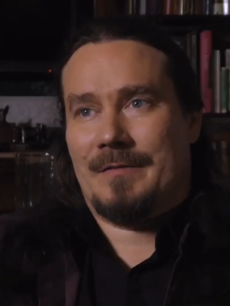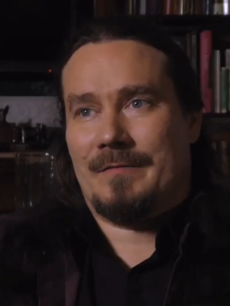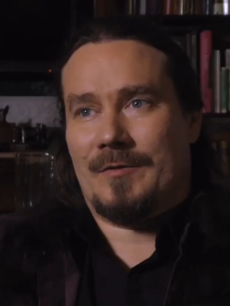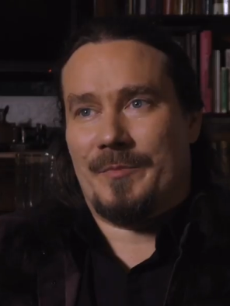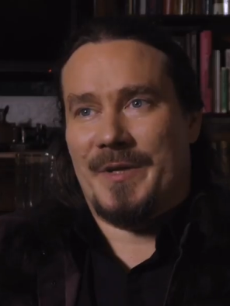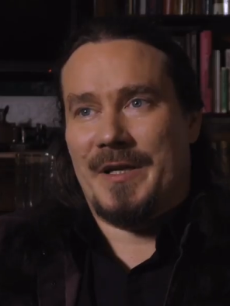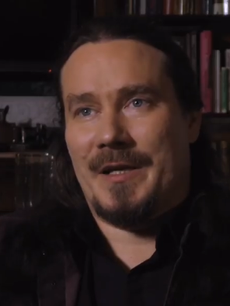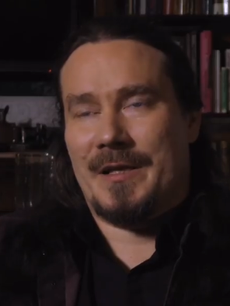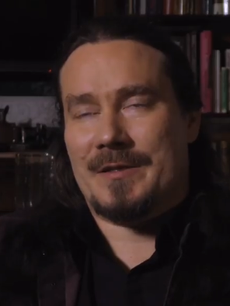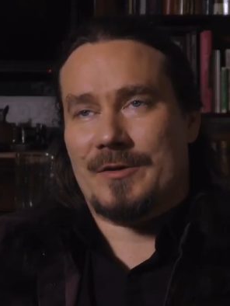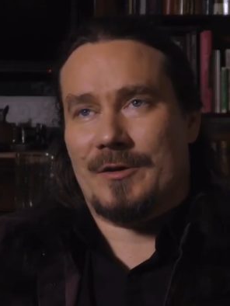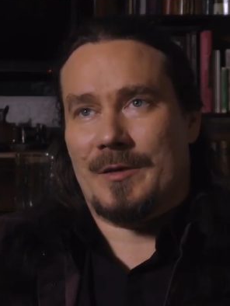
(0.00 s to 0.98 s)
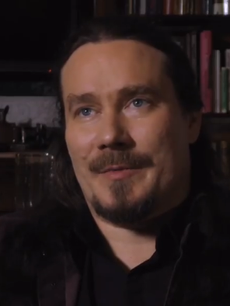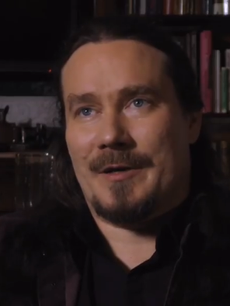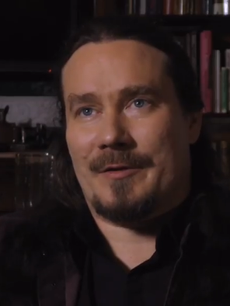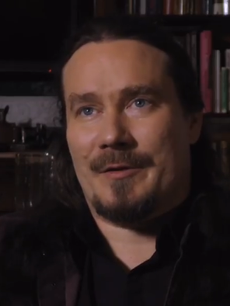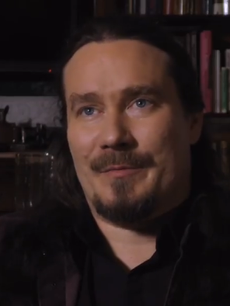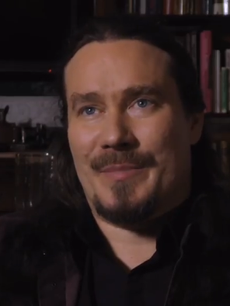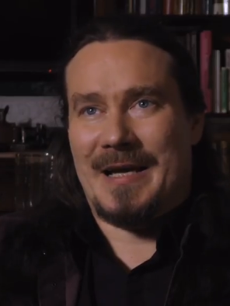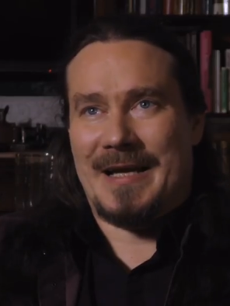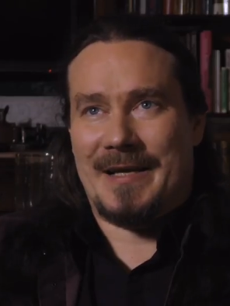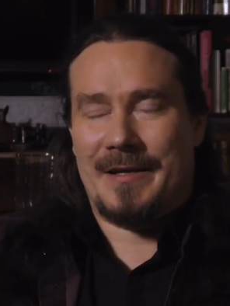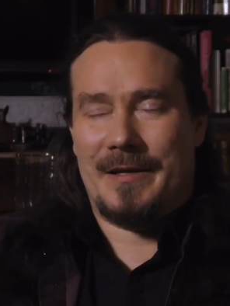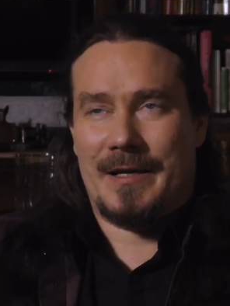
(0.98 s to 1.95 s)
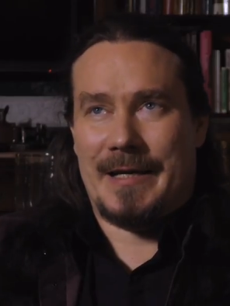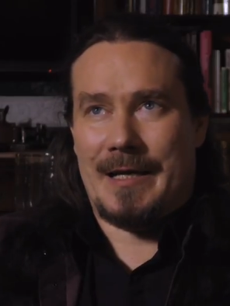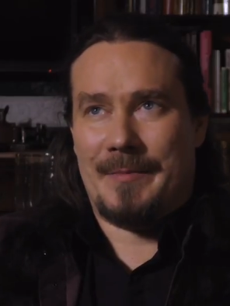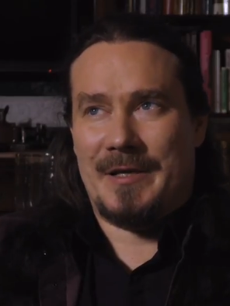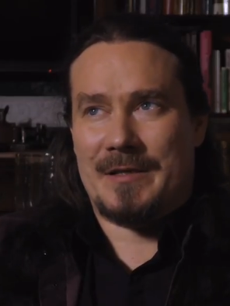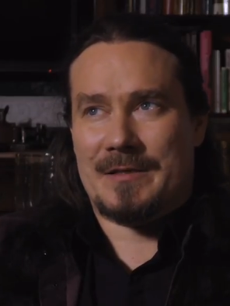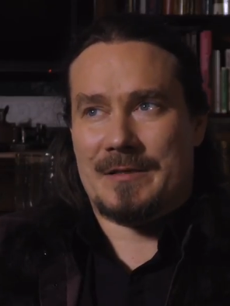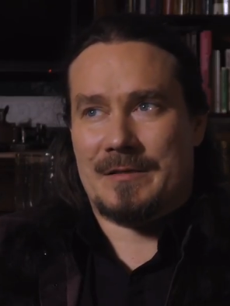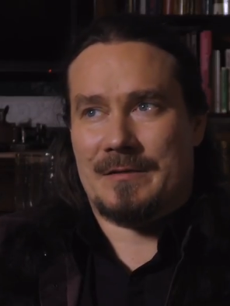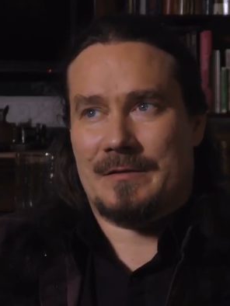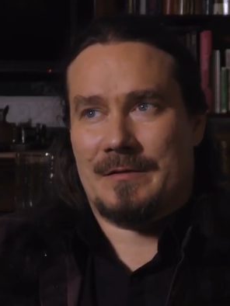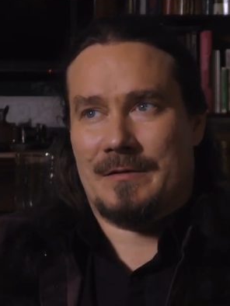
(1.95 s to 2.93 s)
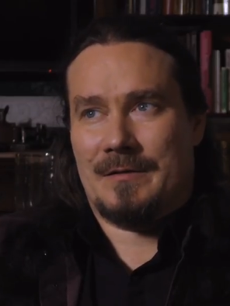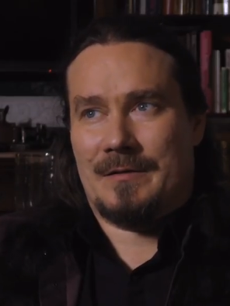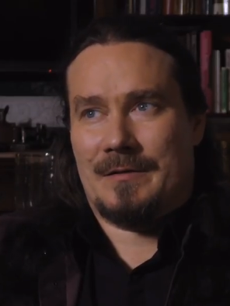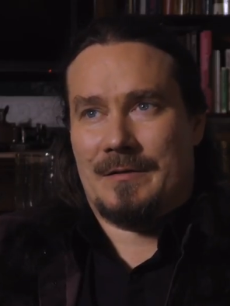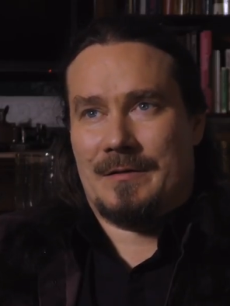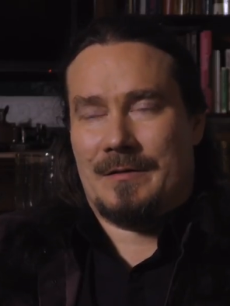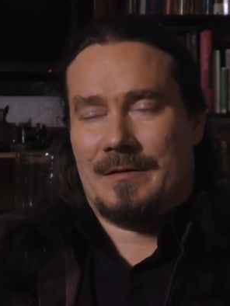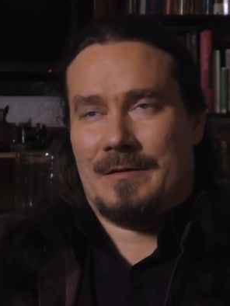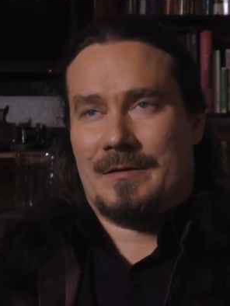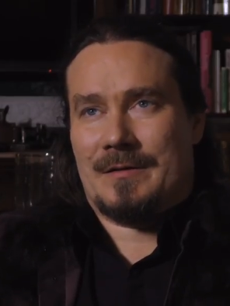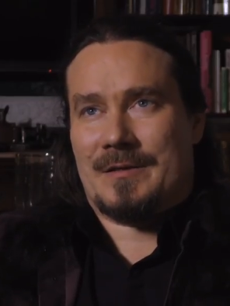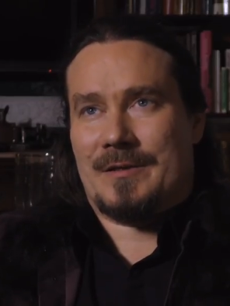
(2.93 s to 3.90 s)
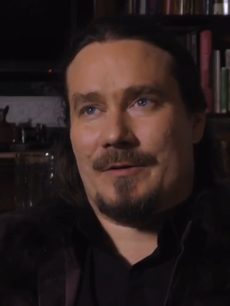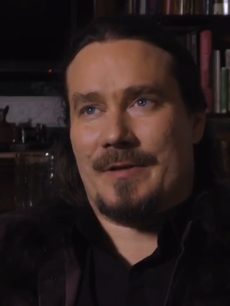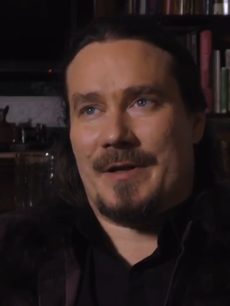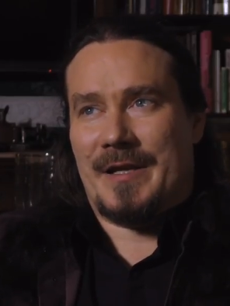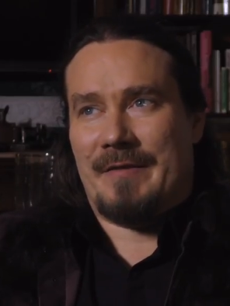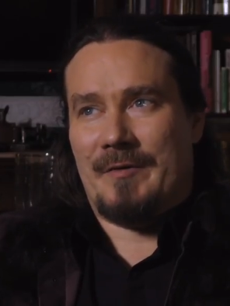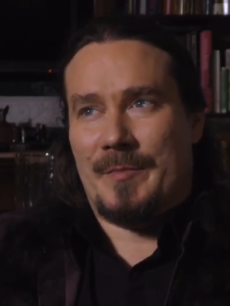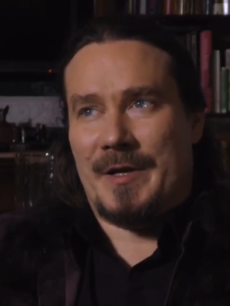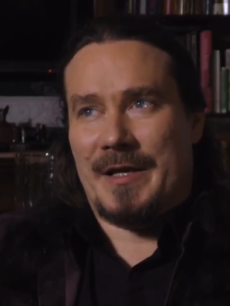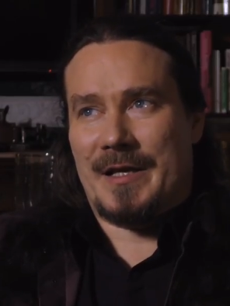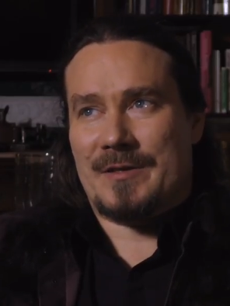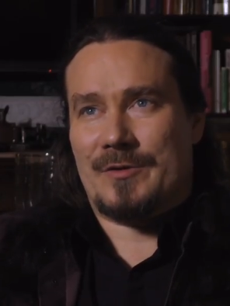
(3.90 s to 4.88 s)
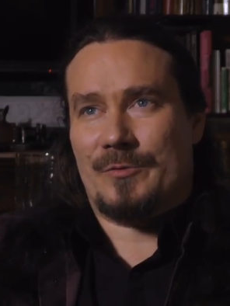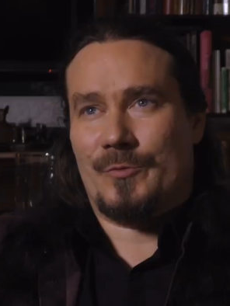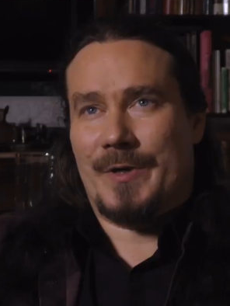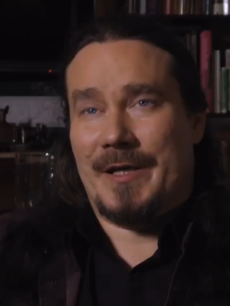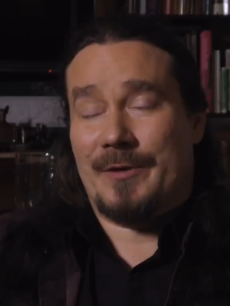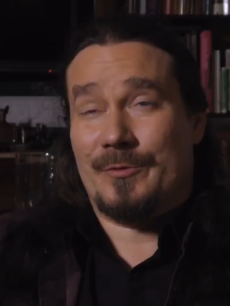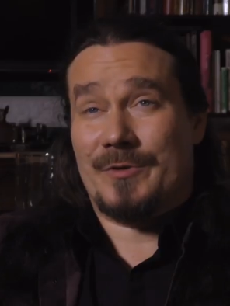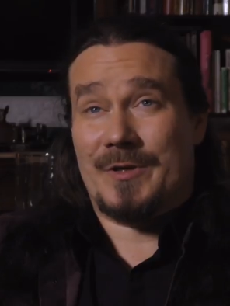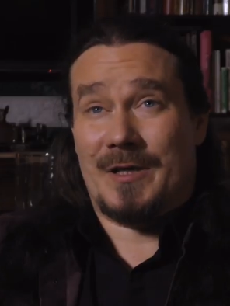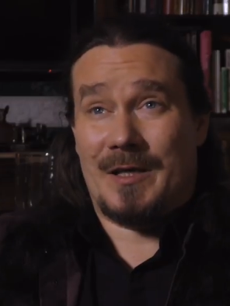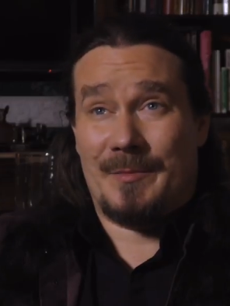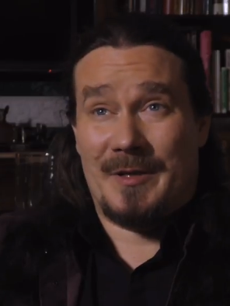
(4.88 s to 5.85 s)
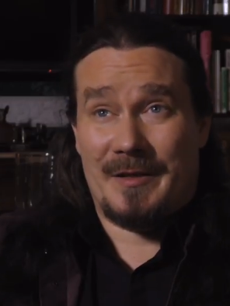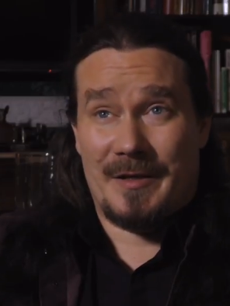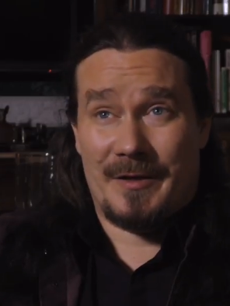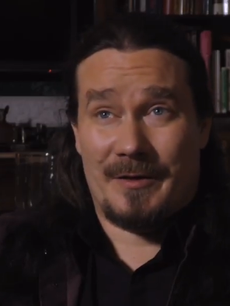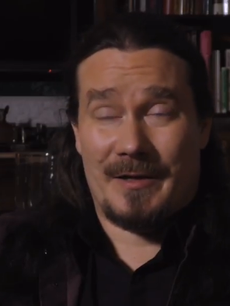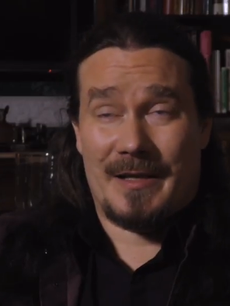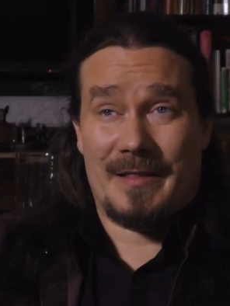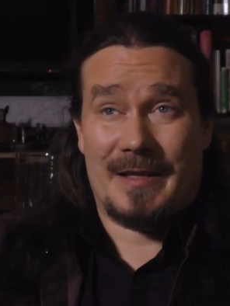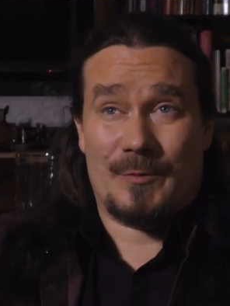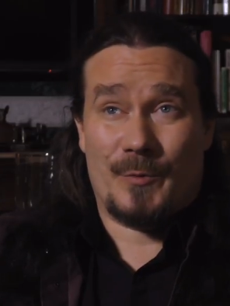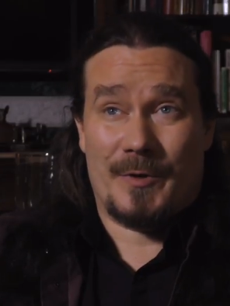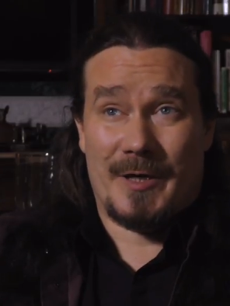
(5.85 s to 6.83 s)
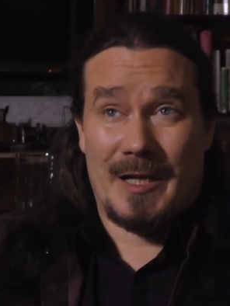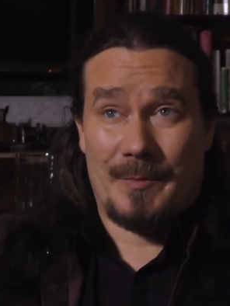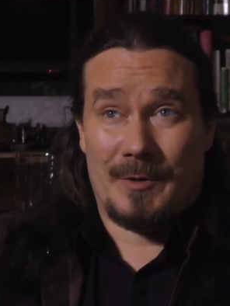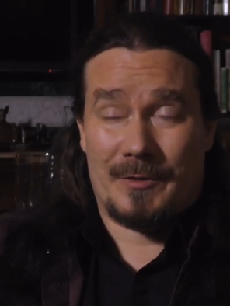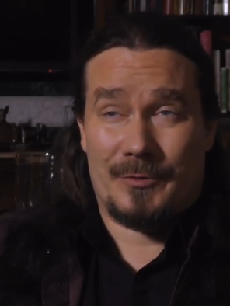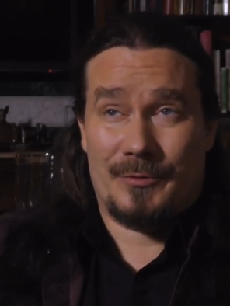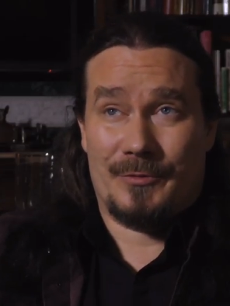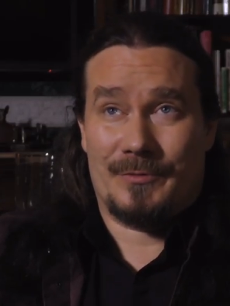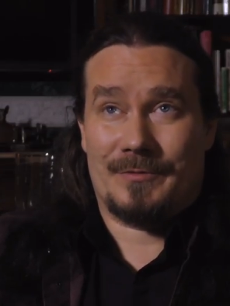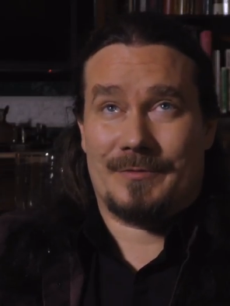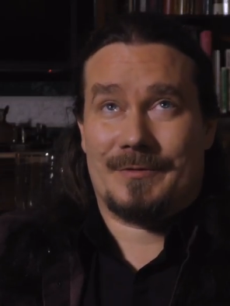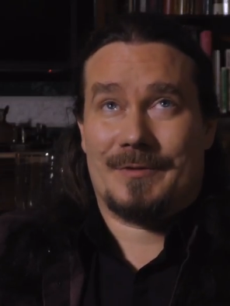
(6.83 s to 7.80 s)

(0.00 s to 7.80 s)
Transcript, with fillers: For me, it's all about the band dynamics, so that everybody has a really good time in there, and that we're able to